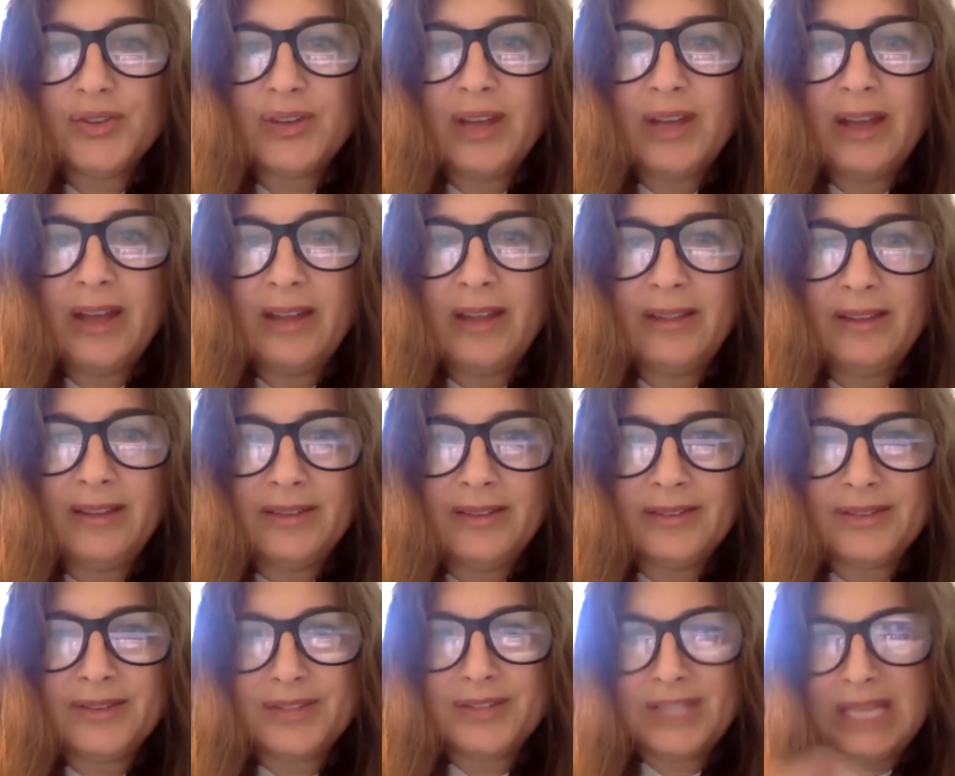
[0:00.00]
and the
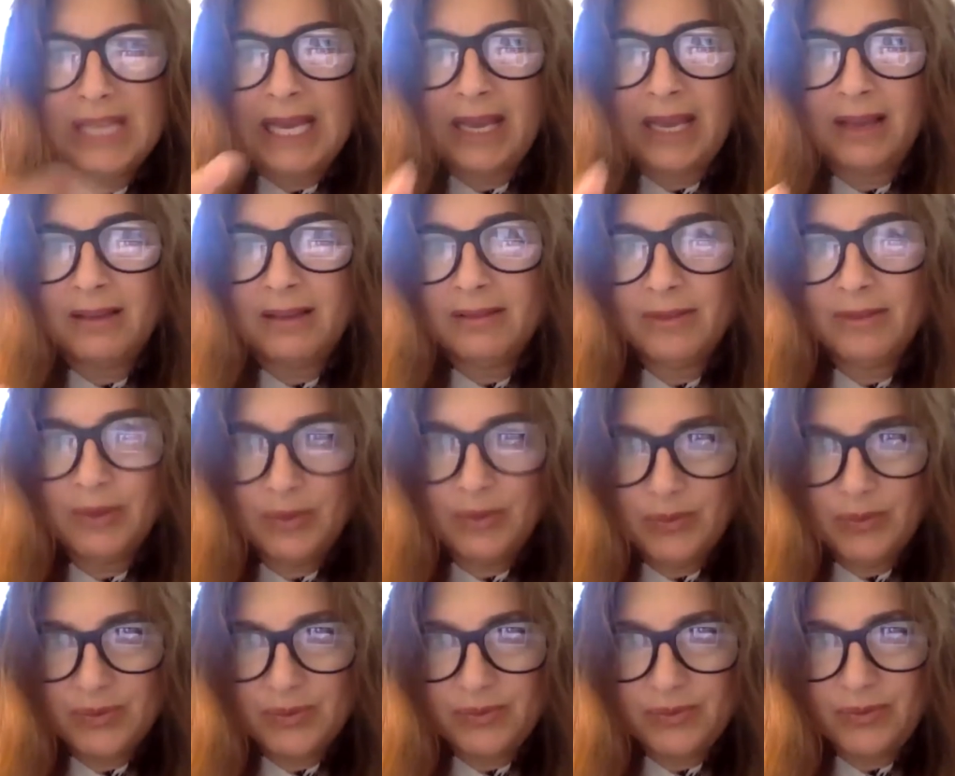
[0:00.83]
slink that
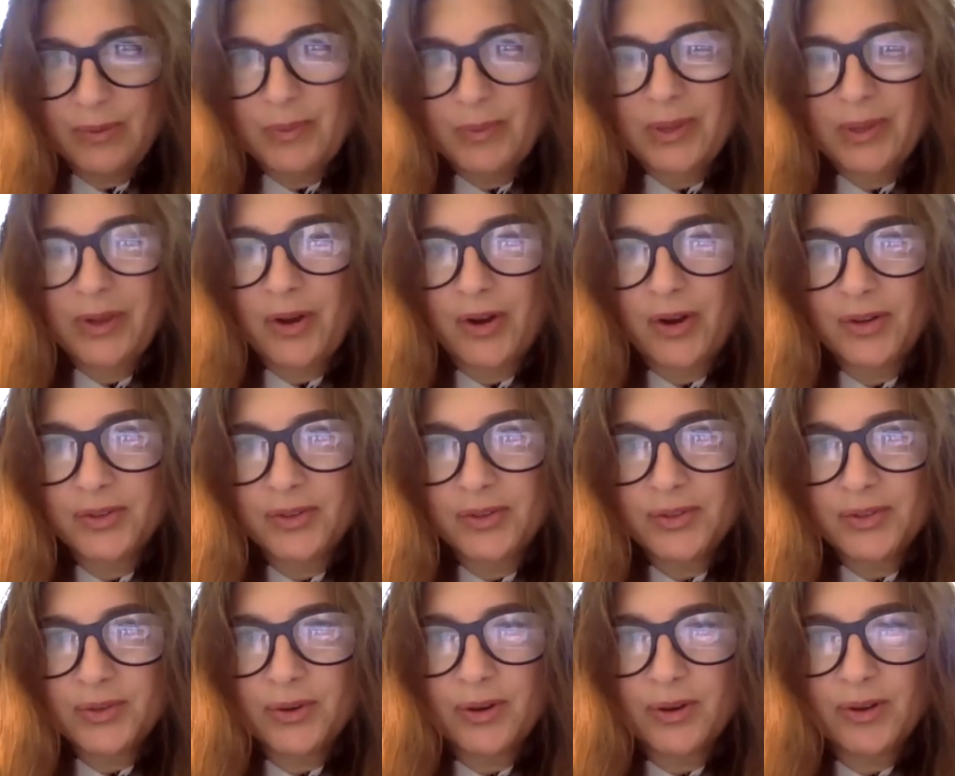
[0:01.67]
was from a garden
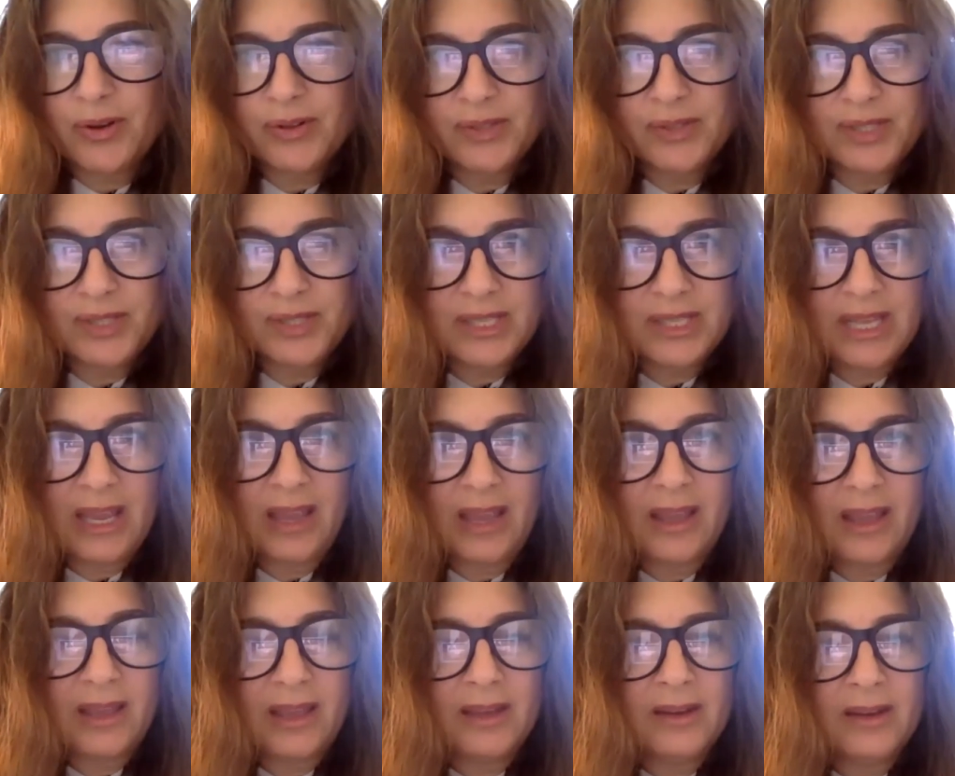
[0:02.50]
store called
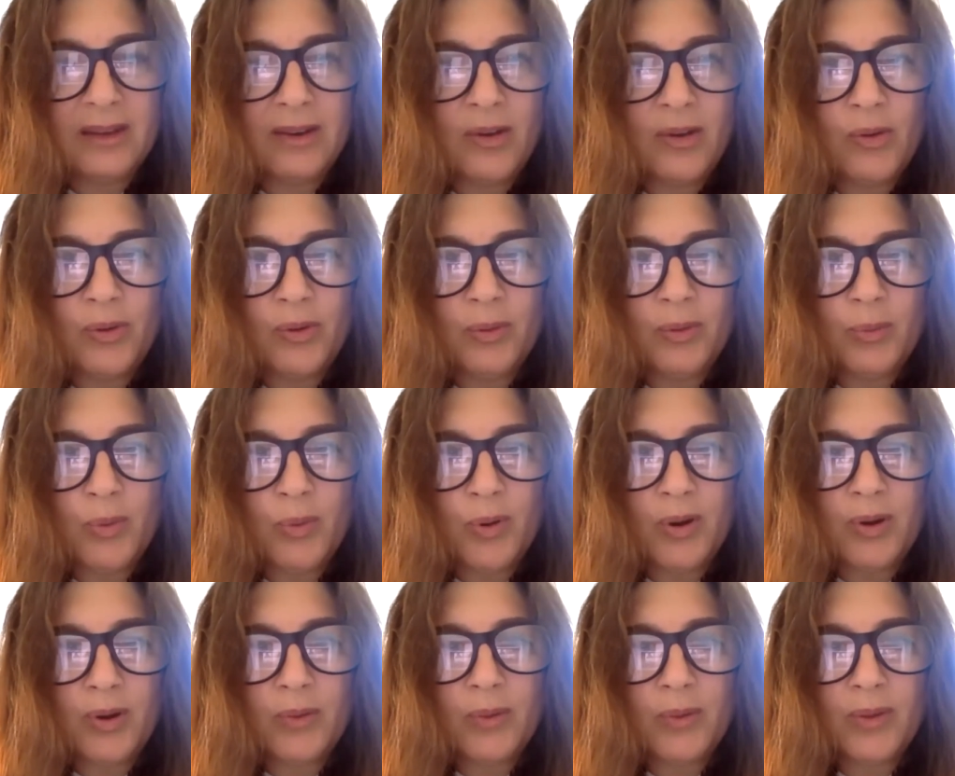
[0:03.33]
Slink in
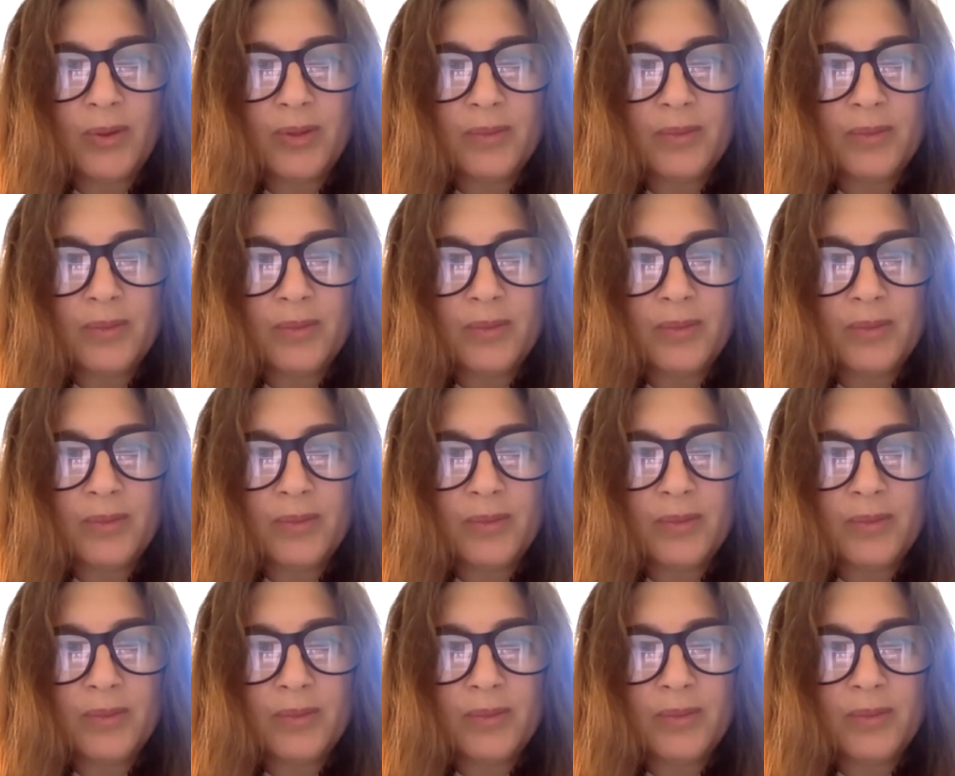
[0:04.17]
Oldenburg, where the